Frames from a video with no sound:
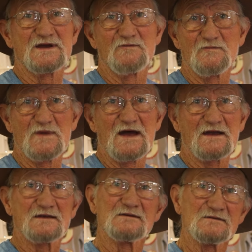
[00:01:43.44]
coming
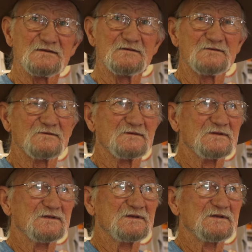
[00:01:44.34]
back. You know.
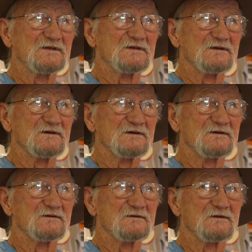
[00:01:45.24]
Uh,
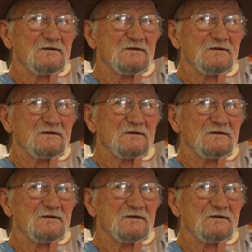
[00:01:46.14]
oh, when